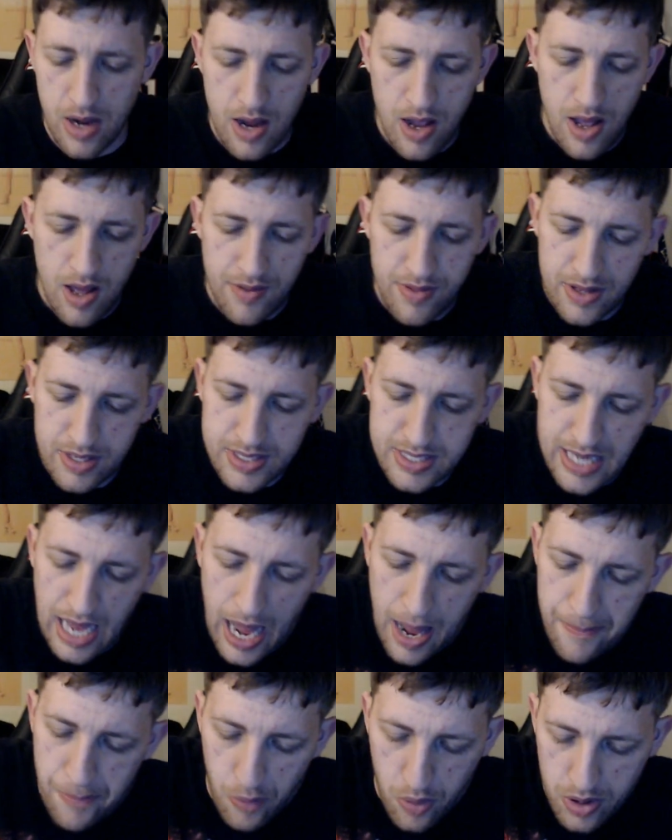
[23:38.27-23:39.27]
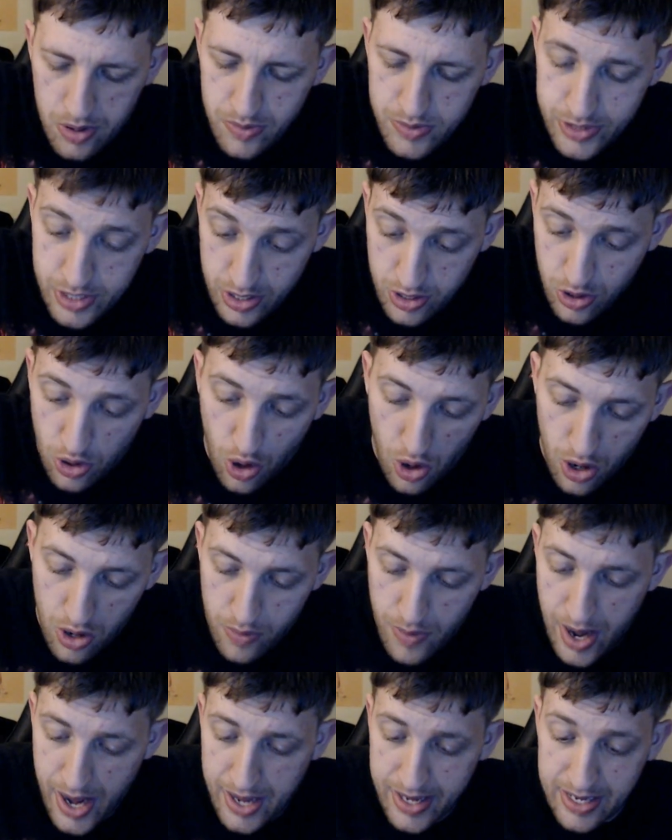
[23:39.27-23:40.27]
that Cyborg was in a car
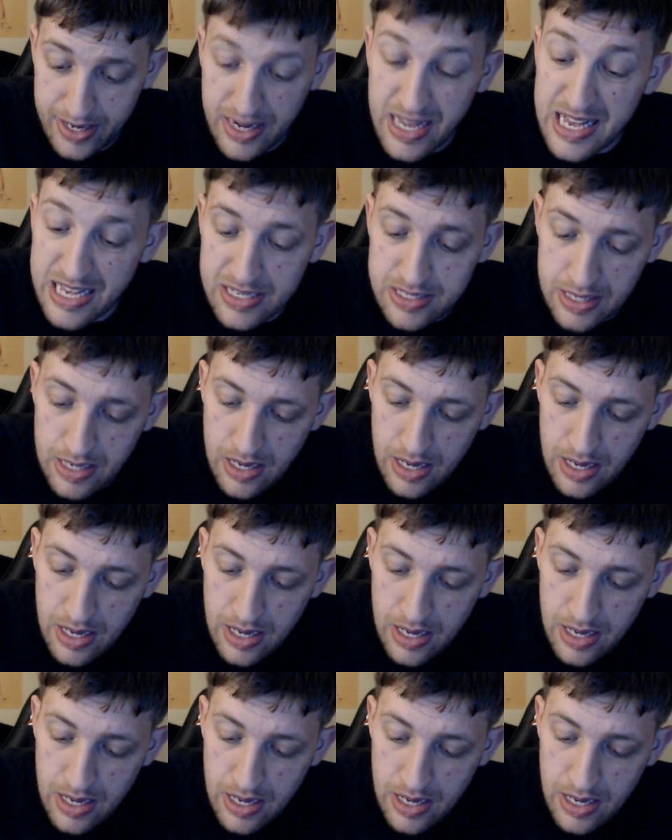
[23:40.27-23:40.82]
wreck and his